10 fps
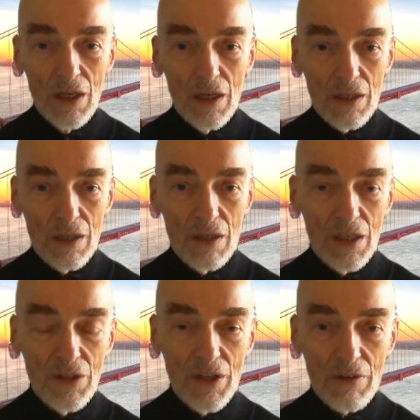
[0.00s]

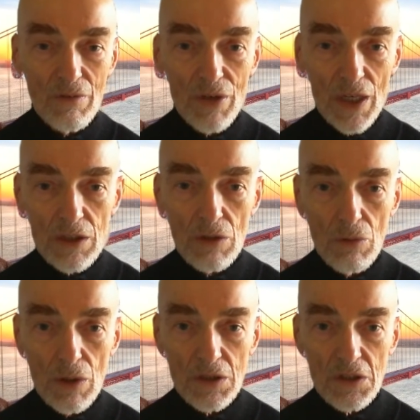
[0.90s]
and that in fact it
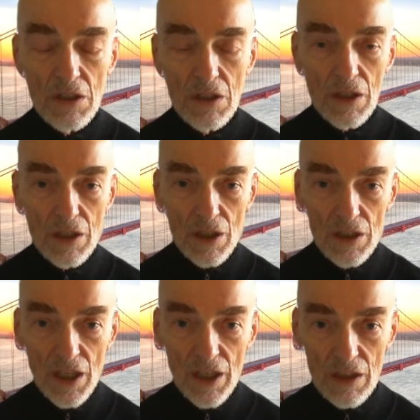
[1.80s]
was an
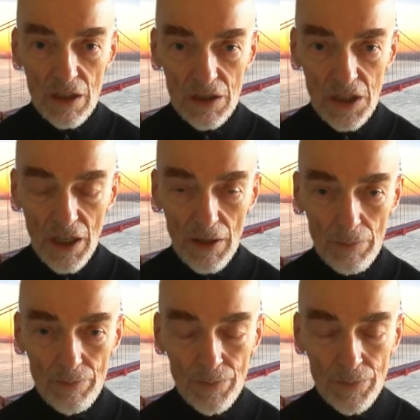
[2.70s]
Al-Qaeda attack.